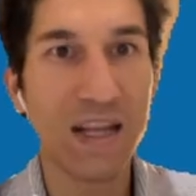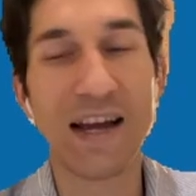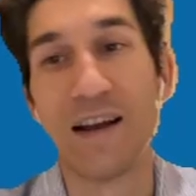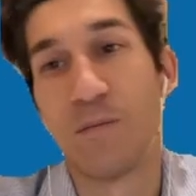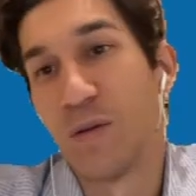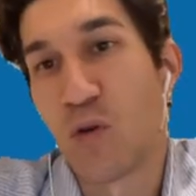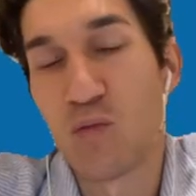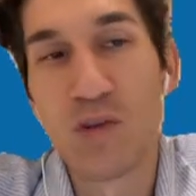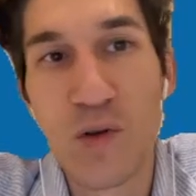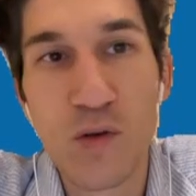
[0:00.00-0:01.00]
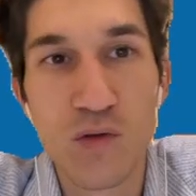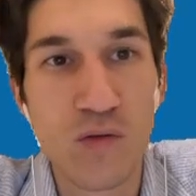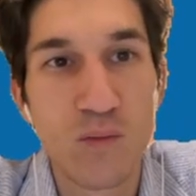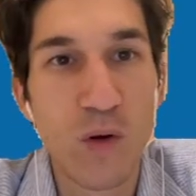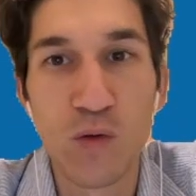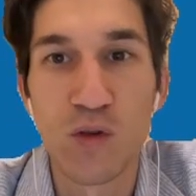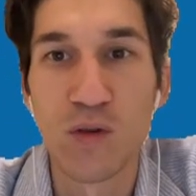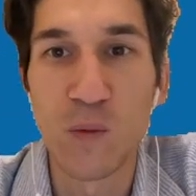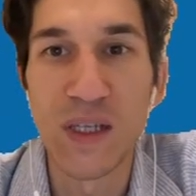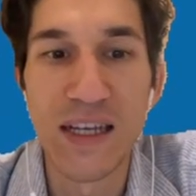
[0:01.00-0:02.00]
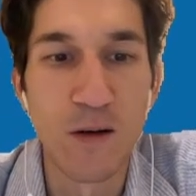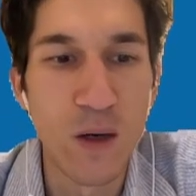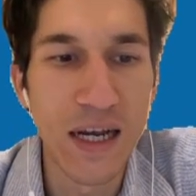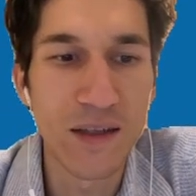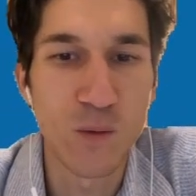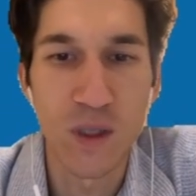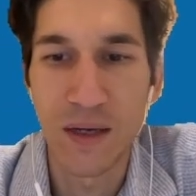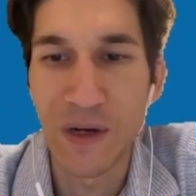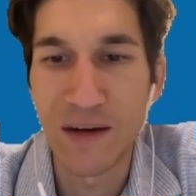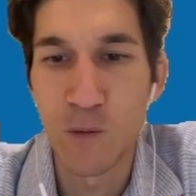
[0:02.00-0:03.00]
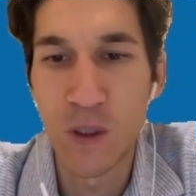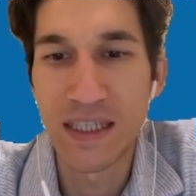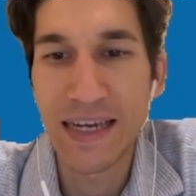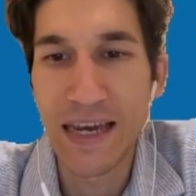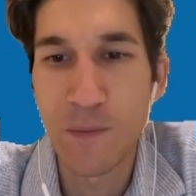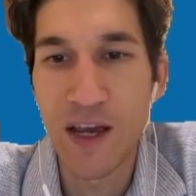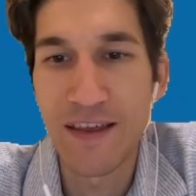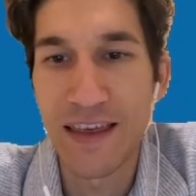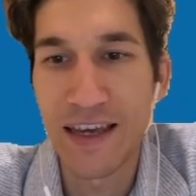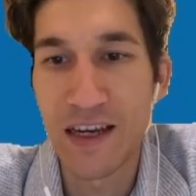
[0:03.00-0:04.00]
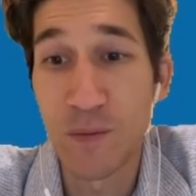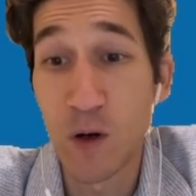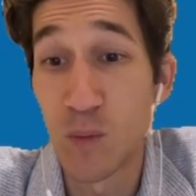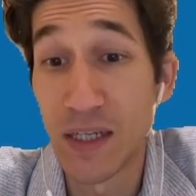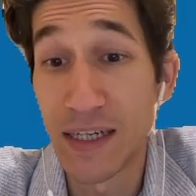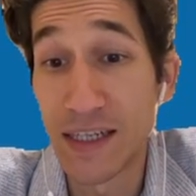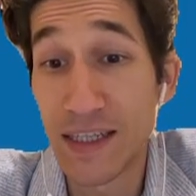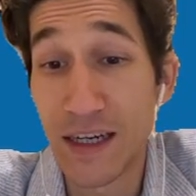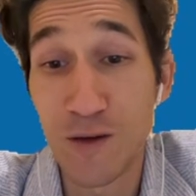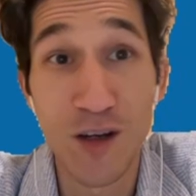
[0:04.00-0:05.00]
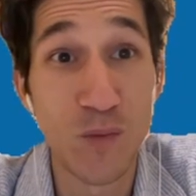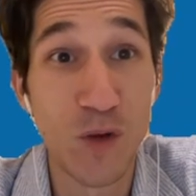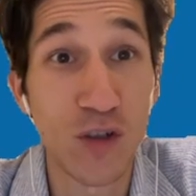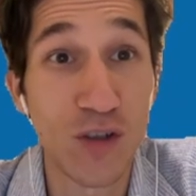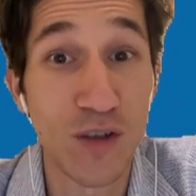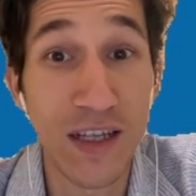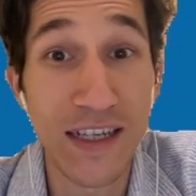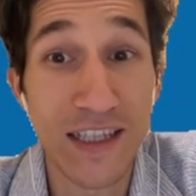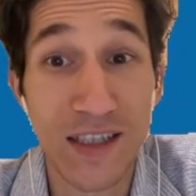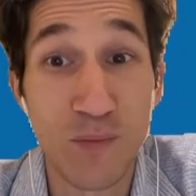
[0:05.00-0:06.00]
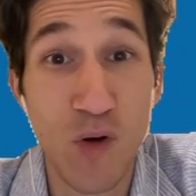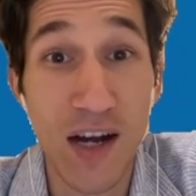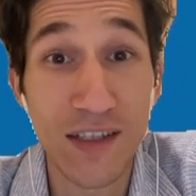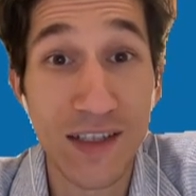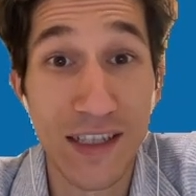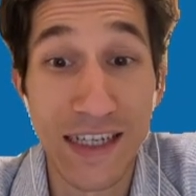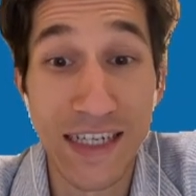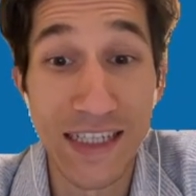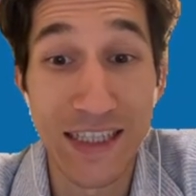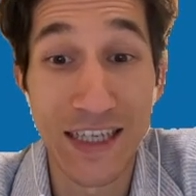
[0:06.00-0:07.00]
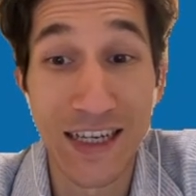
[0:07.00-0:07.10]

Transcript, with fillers: Ah, but probably blue blue is gonna be now, right? What am I what am I thinking about? But at least now I'm not on the last spot, at least.